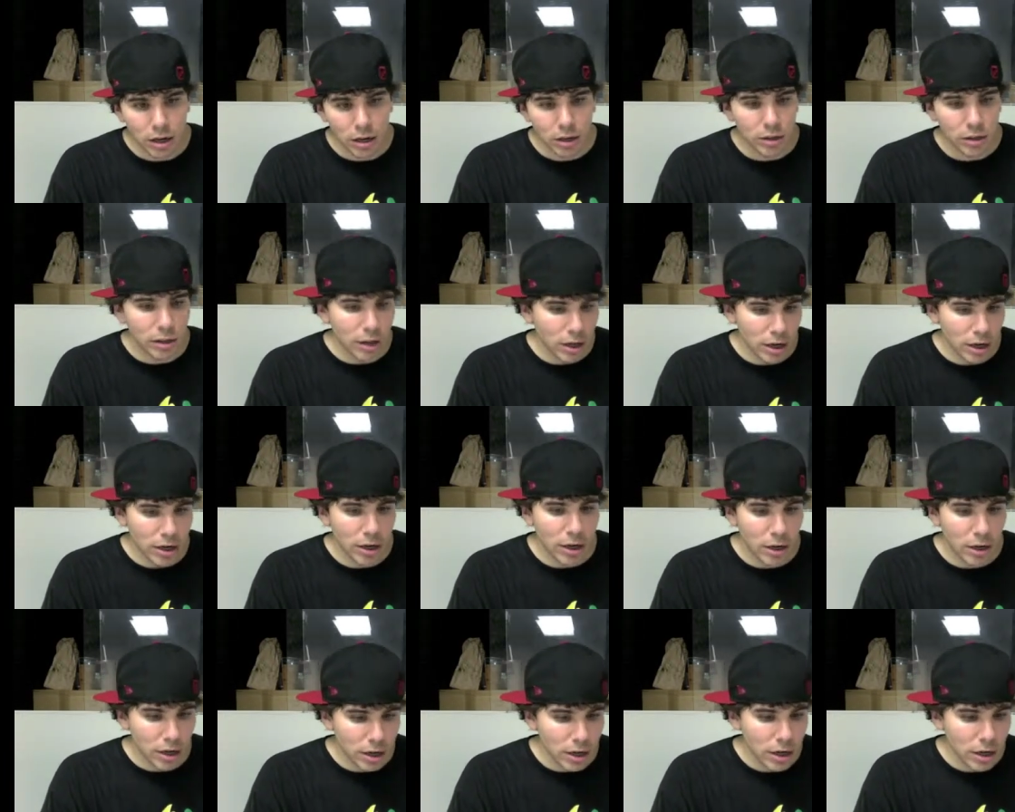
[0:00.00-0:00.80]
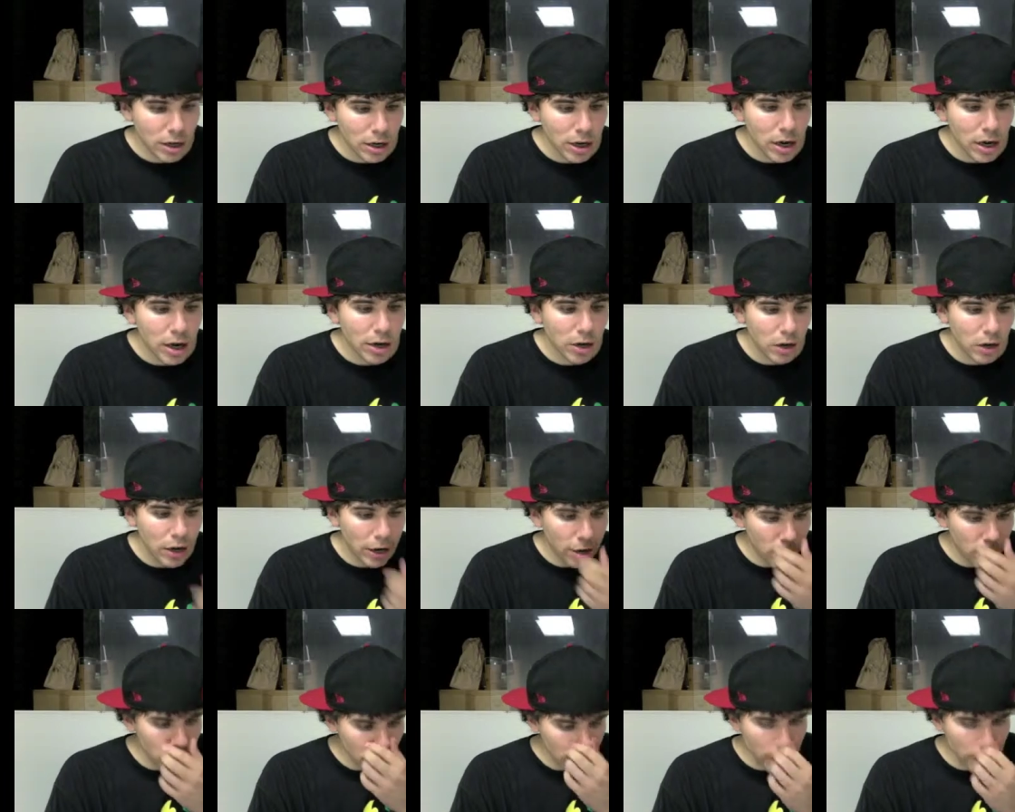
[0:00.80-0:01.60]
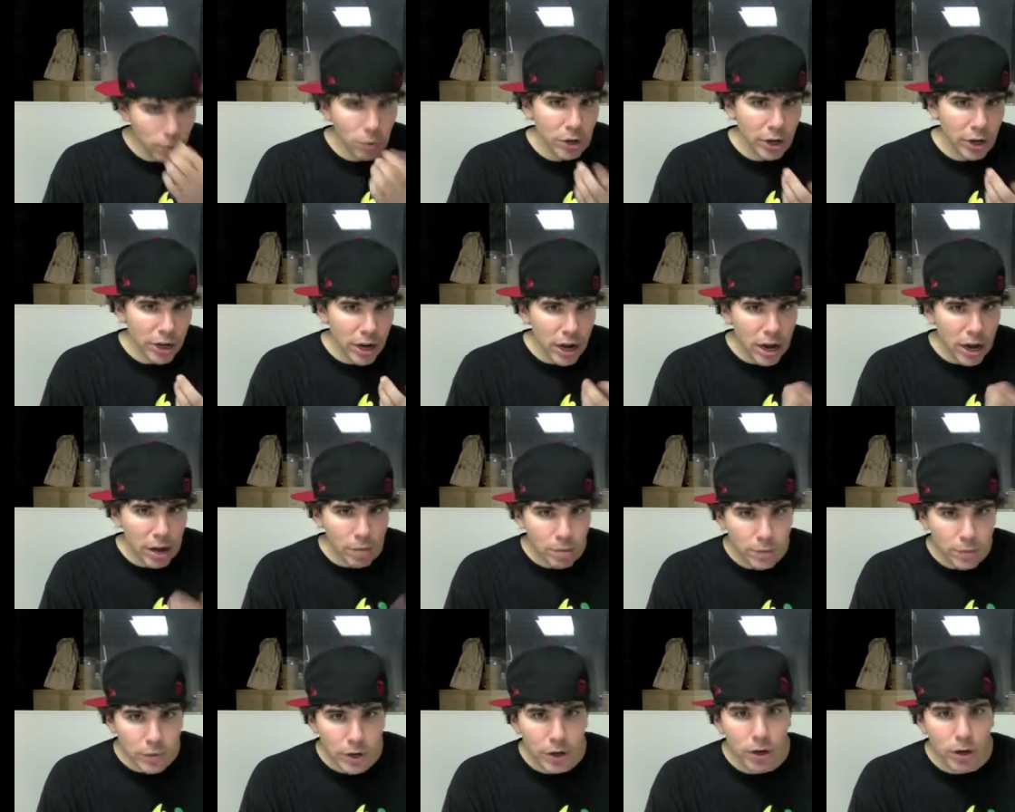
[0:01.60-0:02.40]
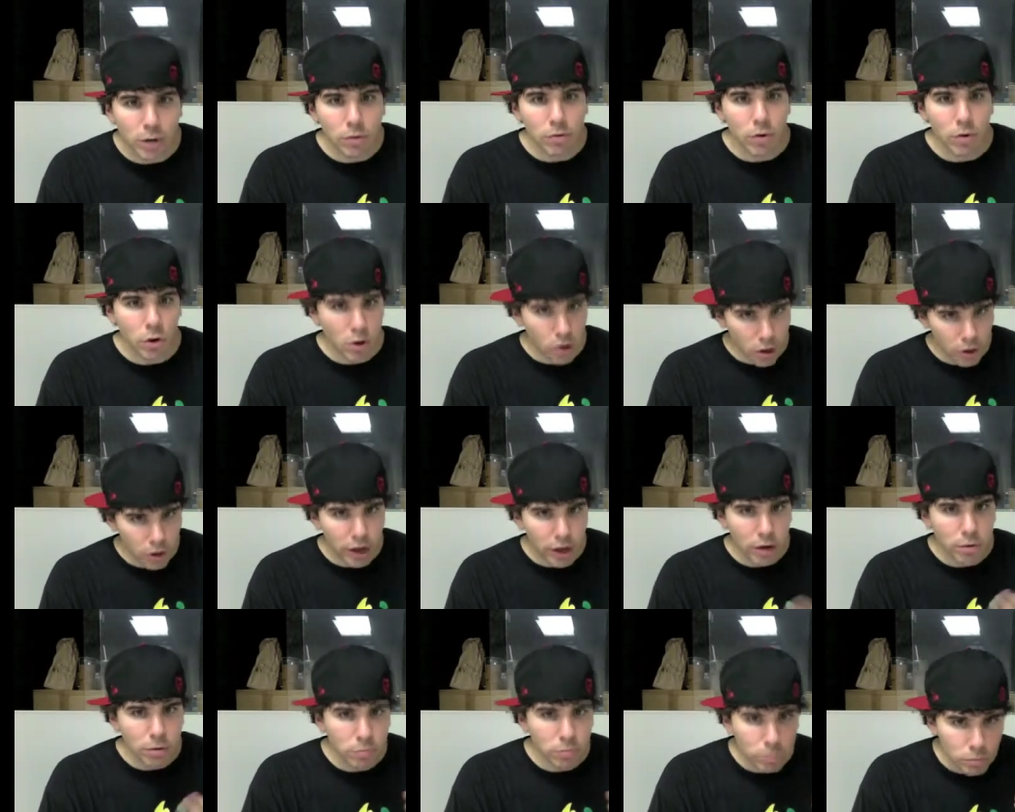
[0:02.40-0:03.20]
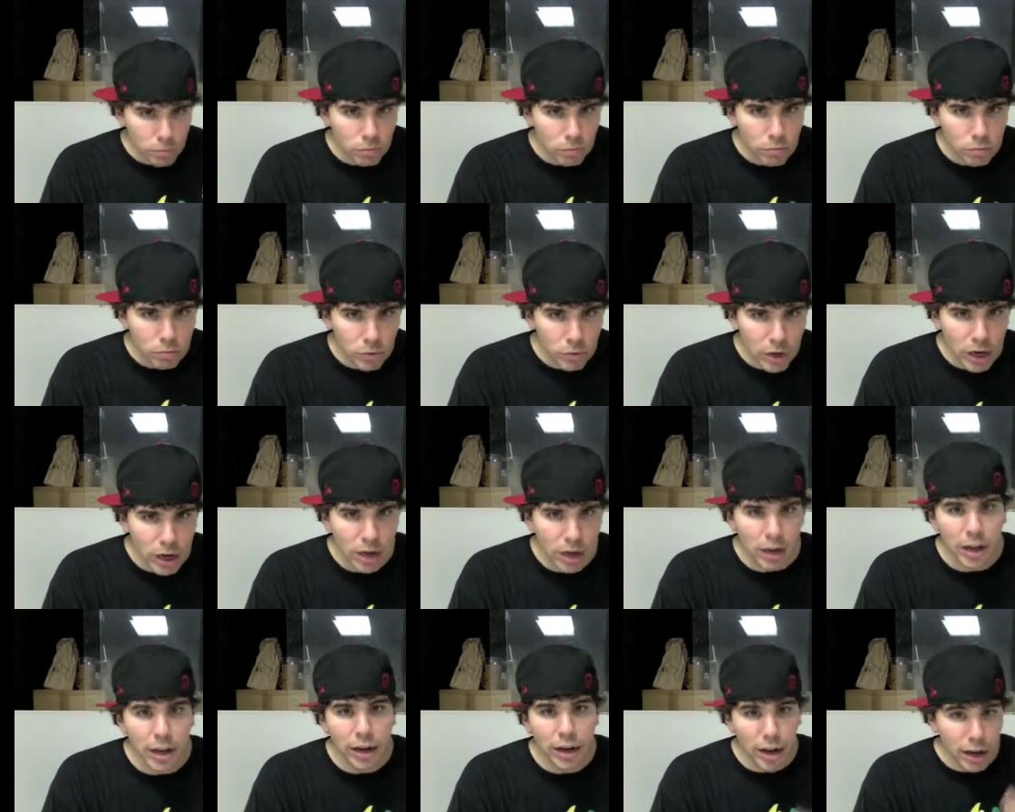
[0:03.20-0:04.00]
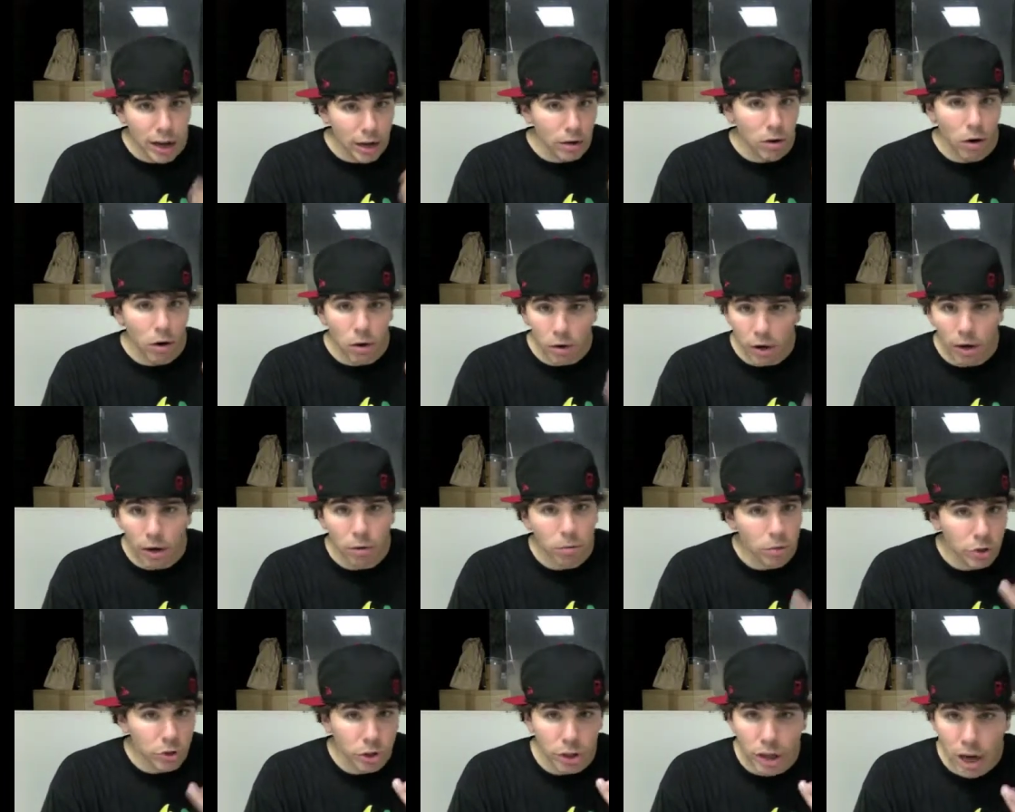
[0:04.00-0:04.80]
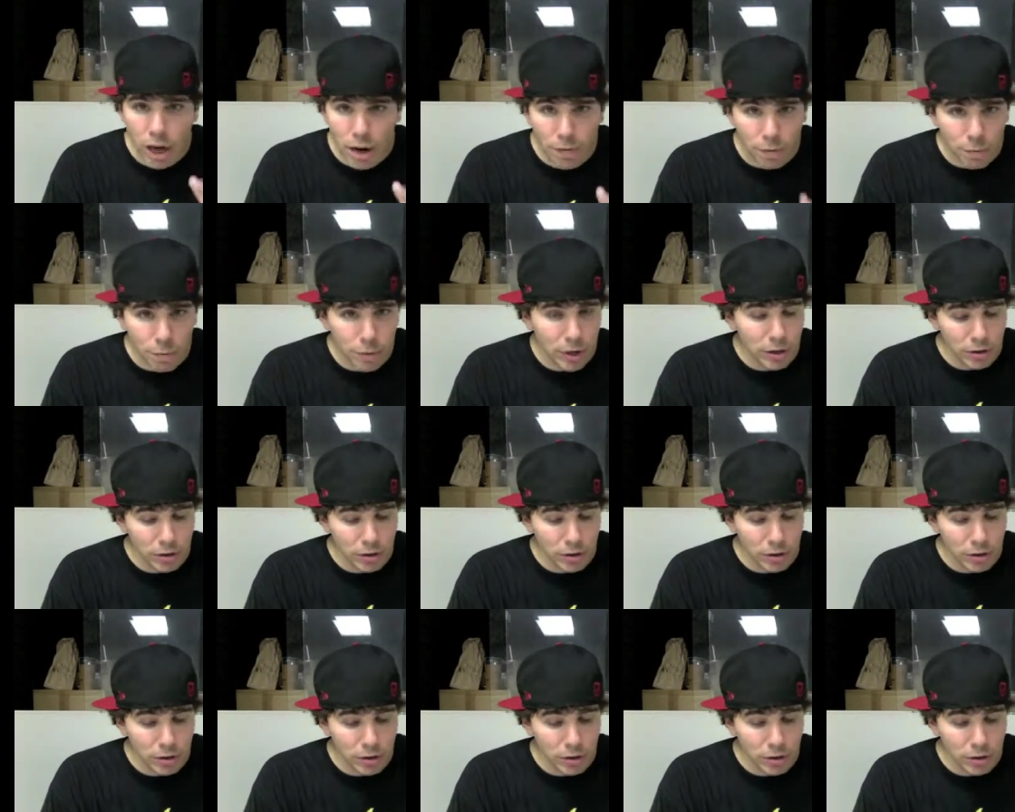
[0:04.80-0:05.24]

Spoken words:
da-da-da-da-da-da, and they're like, okay, what do you got? You know, or okay, kind of like, hey, okay, what you got for me?